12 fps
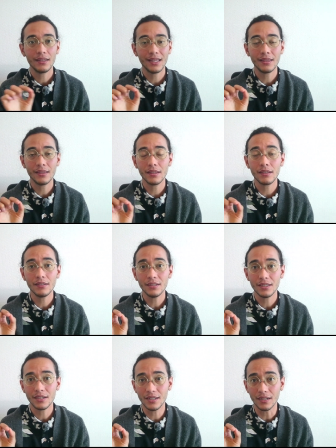then the
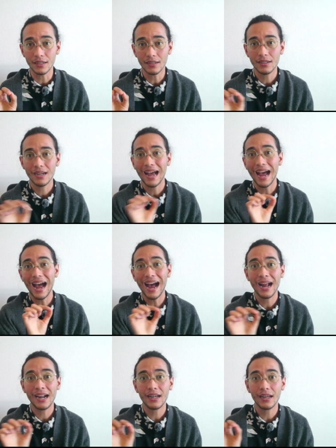D,
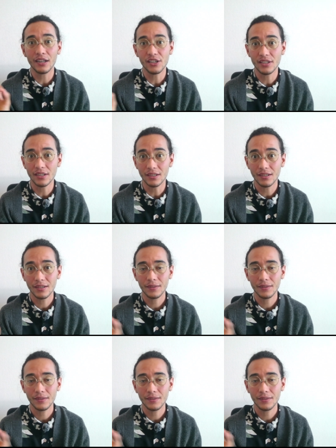and.